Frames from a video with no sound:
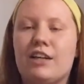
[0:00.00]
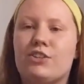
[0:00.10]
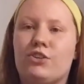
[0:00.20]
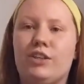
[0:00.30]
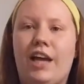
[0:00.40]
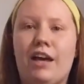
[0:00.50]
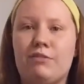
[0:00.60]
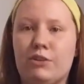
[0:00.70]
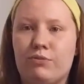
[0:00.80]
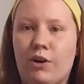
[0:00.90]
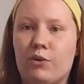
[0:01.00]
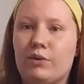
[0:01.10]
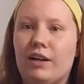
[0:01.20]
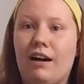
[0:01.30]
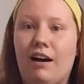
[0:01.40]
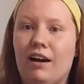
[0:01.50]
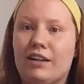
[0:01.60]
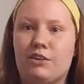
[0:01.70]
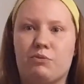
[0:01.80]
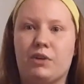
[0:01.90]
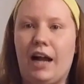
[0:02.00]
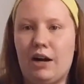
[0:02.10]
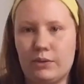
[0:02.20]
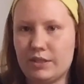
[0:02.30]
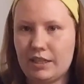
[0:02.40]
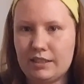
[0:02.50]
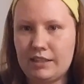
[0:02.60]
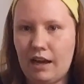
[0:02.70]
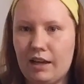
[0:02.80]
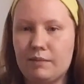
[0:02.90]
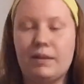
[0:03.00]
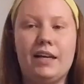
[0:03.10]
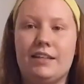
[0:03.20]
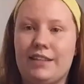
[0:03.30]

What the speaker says: because you're going to have your phone on for hours at a time,